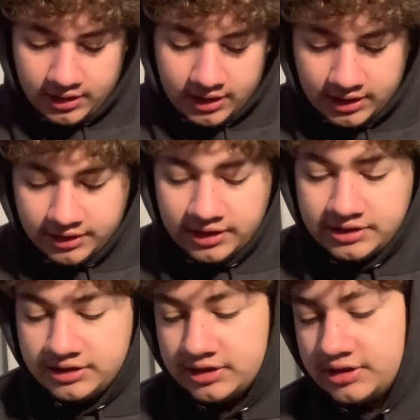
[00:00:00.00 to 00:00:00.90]
And this
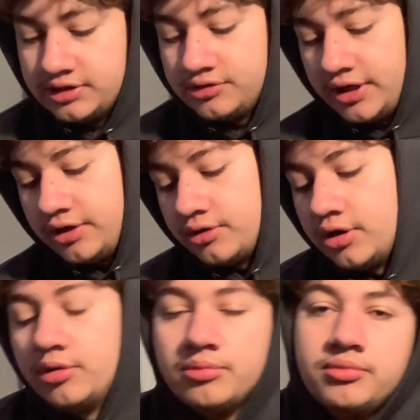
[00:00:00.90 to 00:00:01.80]
is just a straight
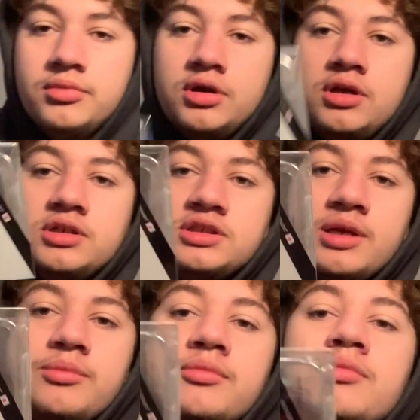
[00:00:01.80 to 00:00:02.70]
chrome.
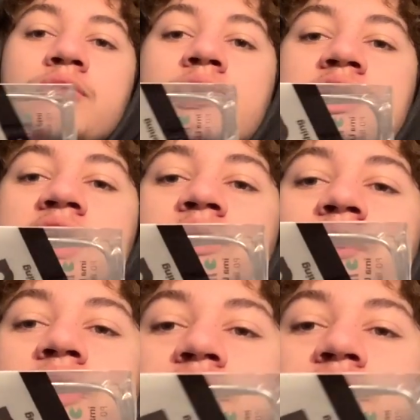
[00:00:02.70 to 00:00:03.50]
Same once again with those